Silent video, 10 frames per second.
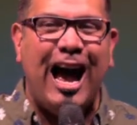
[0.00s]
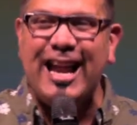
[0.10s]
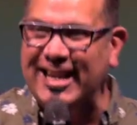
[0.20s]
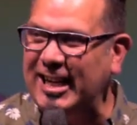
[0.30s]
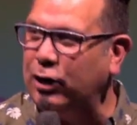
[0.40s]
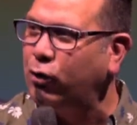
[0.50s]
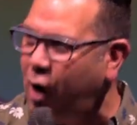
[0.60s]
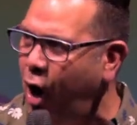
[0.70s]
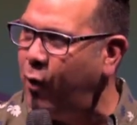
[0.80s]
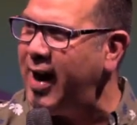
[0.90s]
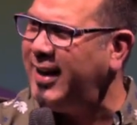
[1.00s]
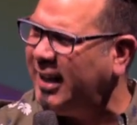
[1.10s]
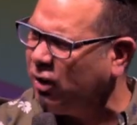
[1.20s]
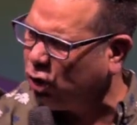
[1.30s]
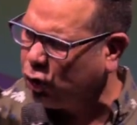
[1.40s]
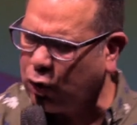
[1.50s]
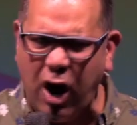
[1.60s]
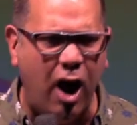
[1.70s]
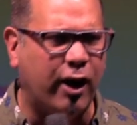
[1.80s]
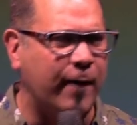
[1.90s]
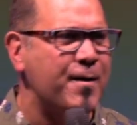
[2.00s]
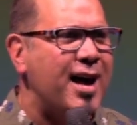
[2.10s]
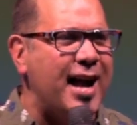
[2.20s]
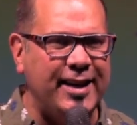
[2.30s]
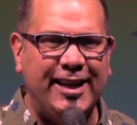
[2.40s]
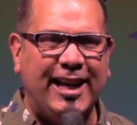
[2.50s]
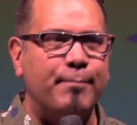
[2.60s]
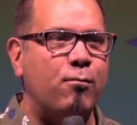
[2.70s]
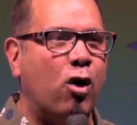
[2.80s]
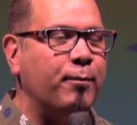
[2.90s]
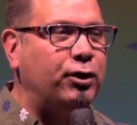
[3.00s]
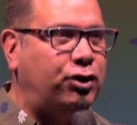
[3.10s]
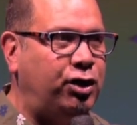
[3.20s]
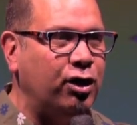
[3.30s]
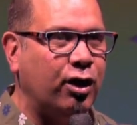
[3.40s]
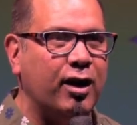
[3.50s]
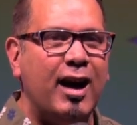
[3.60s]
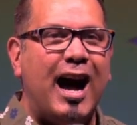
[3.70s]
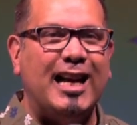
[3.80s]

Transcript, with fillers: I need to grow. I need to get stronger. I need to get more mature.